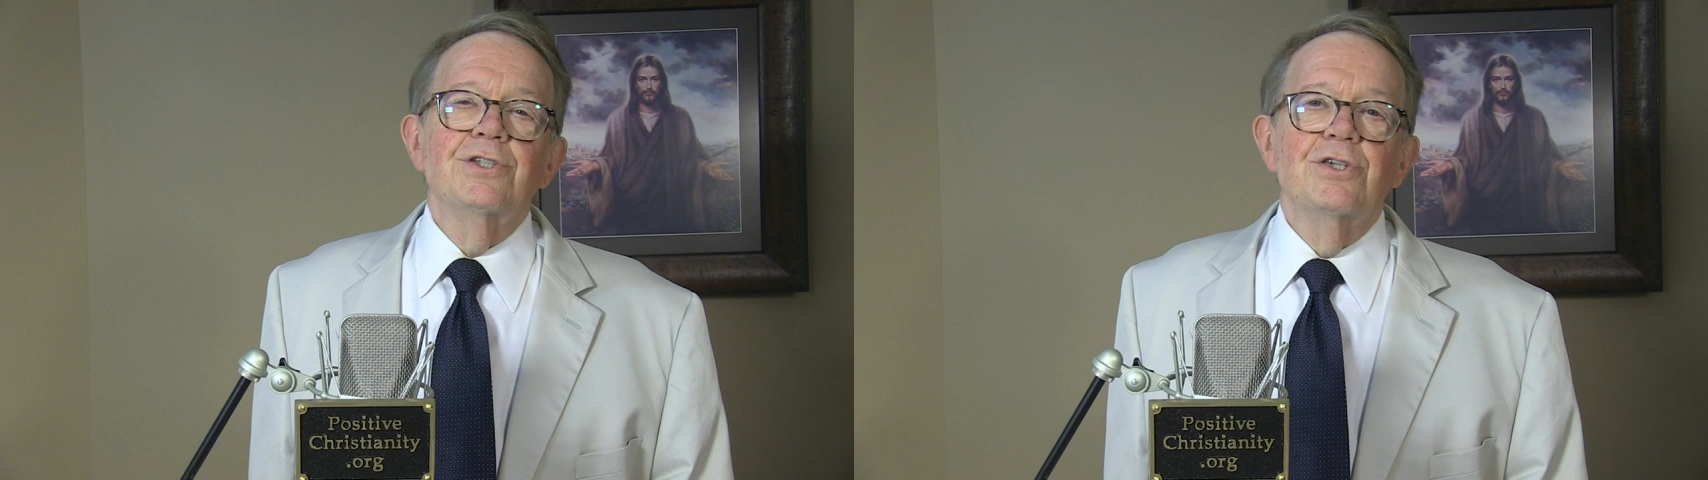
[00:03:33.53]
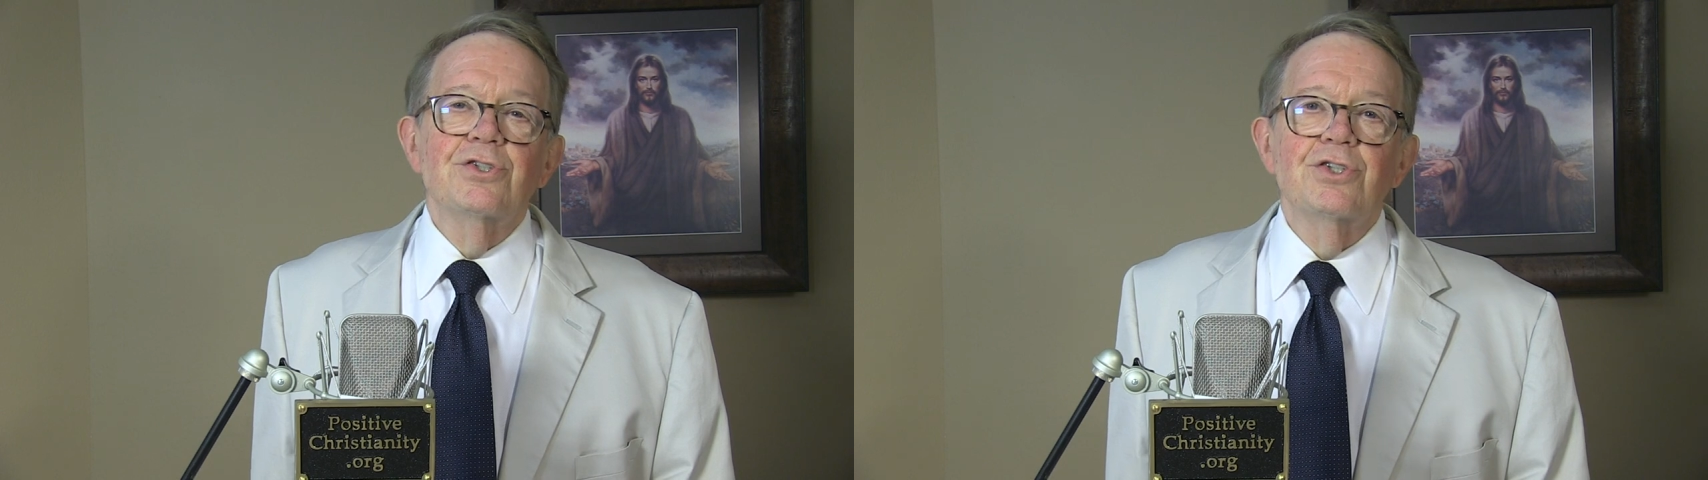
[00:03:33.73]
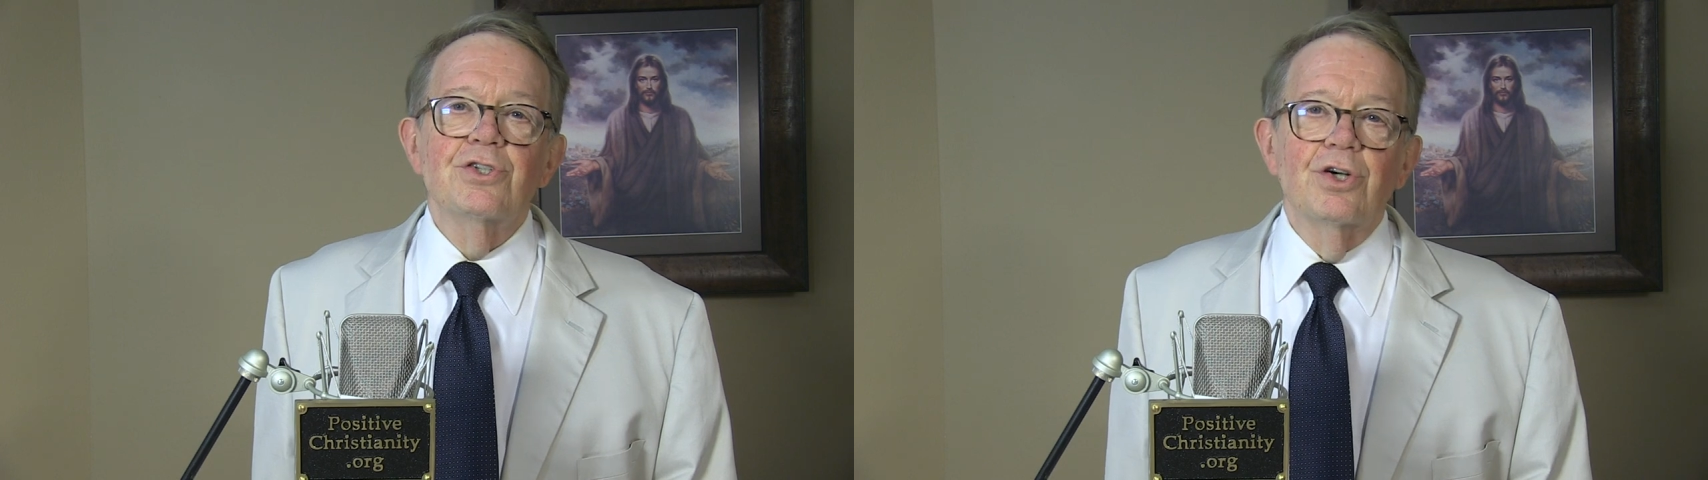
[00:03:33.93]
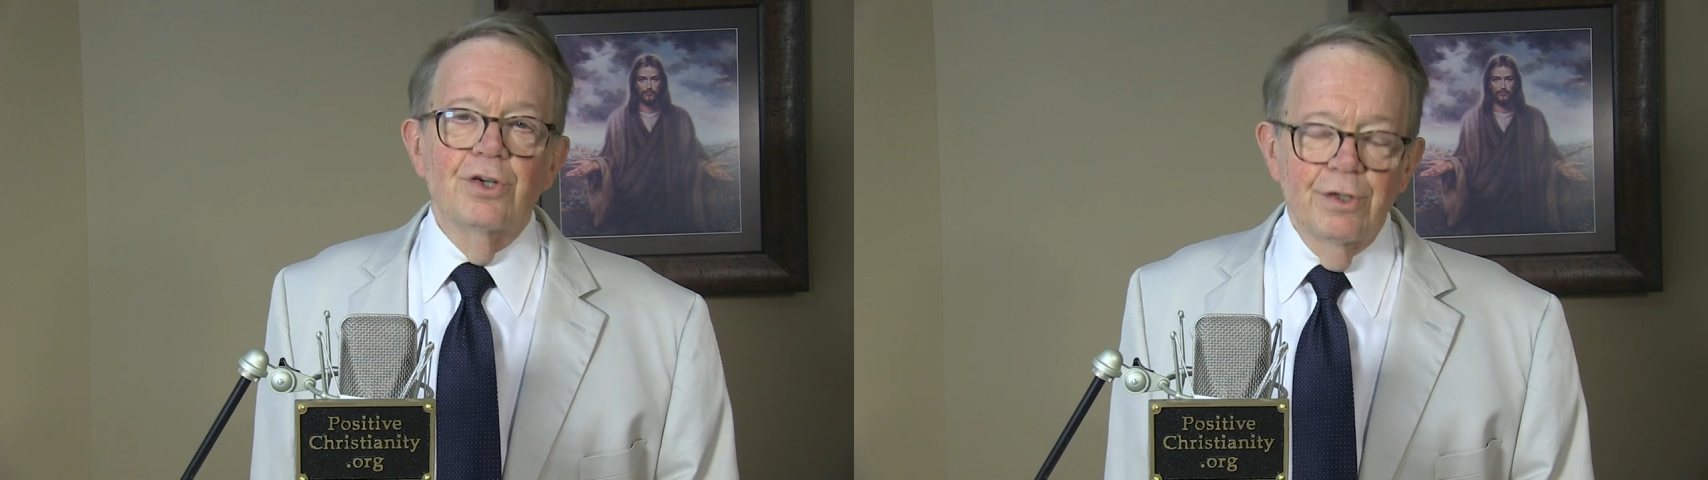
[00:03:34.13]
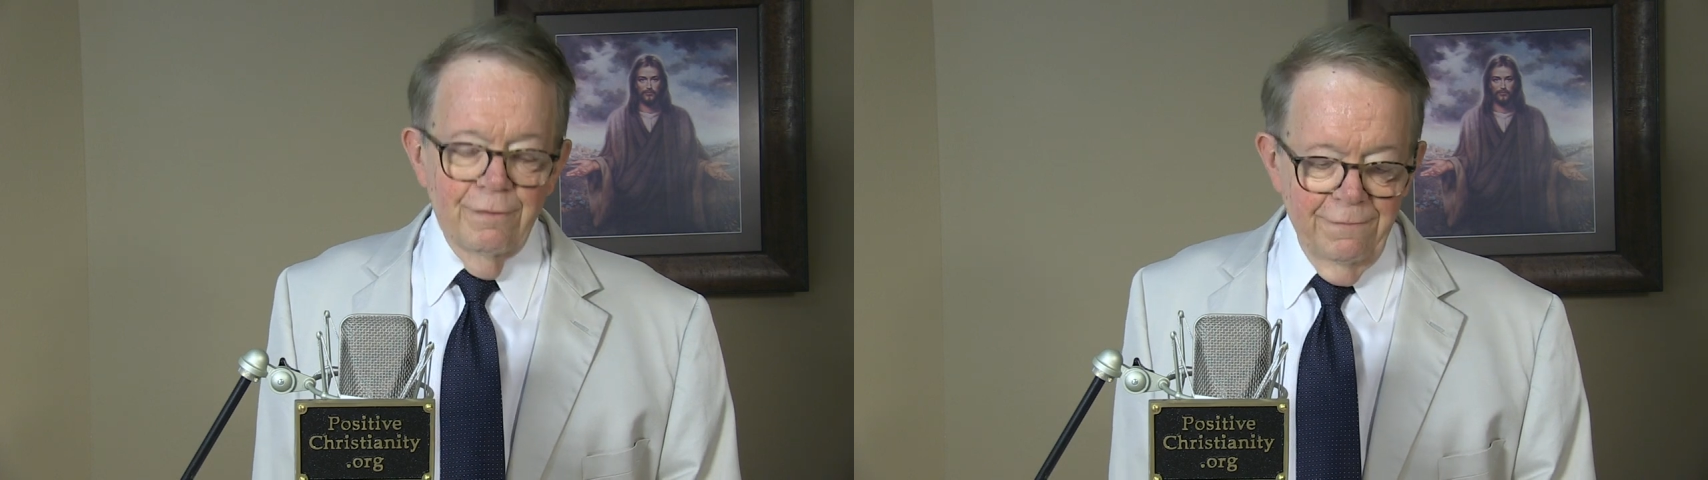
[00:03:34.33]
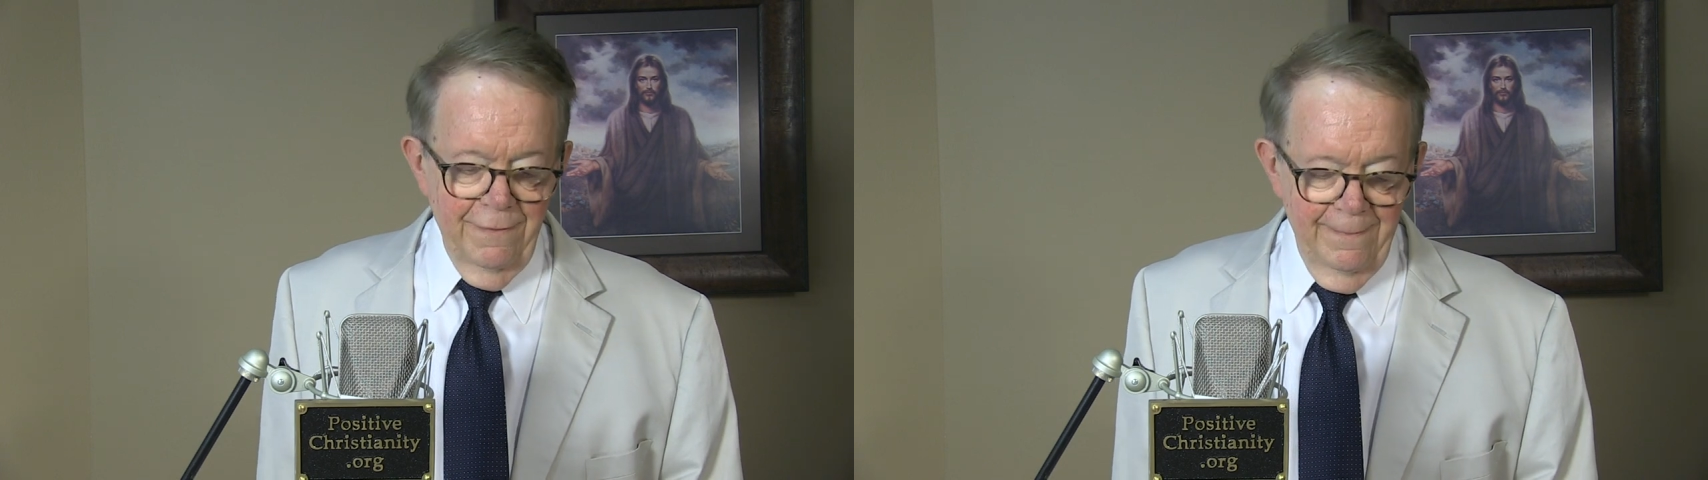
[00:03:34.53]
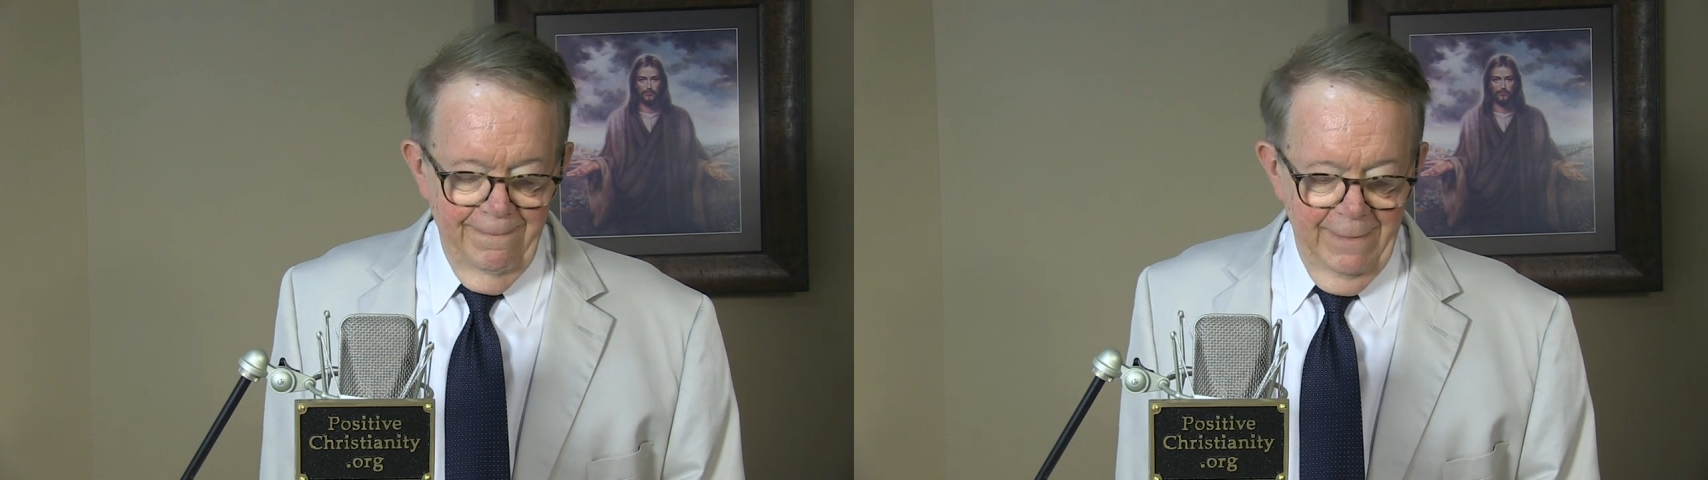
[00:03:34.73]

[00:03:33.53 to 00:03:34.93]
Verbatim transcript: to serve